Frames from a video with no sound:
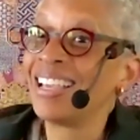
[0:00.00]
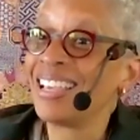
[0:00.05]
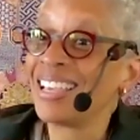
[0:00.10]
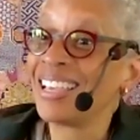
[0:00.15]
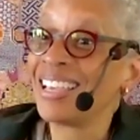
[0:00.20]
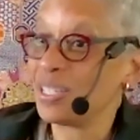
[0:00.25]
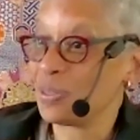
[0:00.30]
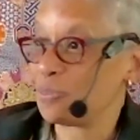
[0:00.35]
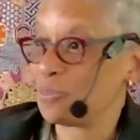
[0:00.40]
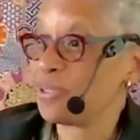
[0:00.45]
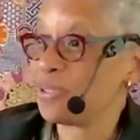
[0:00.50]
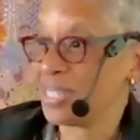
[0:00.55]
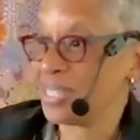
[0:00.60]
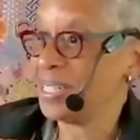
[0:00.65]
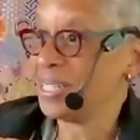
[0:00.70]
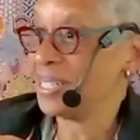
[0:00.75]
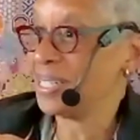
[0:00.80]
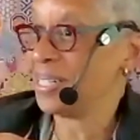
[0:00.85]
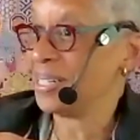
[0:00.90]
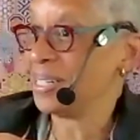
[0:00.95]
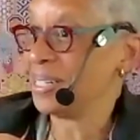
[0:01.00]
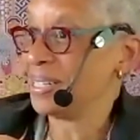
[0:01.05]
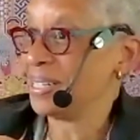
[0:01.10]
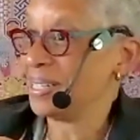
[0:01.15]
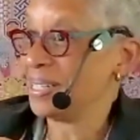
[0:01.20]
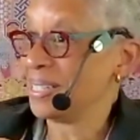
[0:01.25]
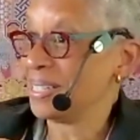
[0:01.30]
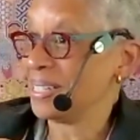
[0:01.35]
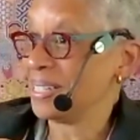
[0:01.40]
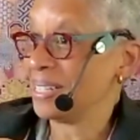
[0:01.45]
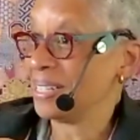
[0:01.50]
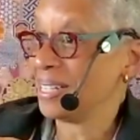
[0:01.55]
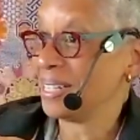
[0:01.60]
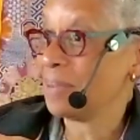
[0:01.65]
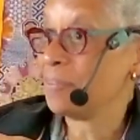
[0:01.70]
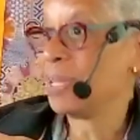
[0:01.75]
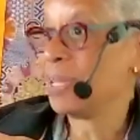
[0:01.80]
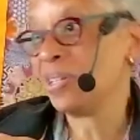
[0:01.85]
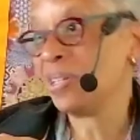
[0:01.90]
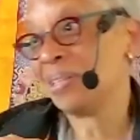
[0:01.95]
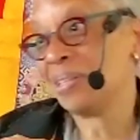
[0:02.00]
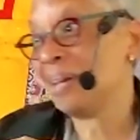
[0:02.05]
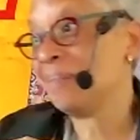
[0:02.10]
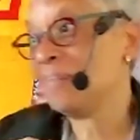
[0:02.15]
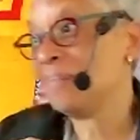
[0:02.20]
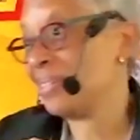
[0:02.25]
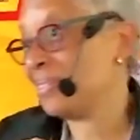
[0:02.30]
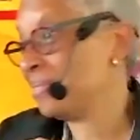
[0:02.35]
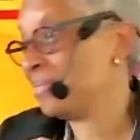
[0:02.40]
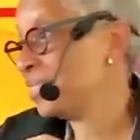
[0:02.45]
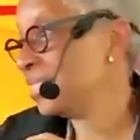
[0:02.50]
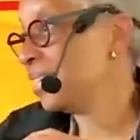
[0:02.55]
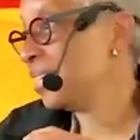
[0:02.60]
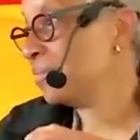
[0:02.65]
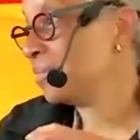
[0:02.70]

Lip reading: is pretty good? I mean, we don't